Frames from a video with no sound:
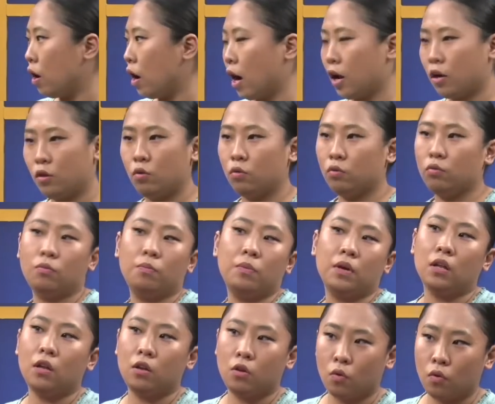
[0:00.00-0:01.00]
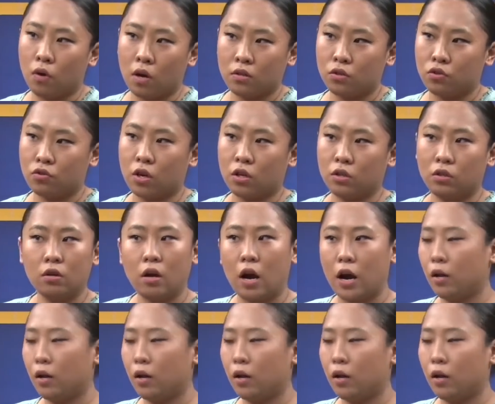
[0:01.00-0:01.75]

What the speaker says: I don't do, being a yoga instructor,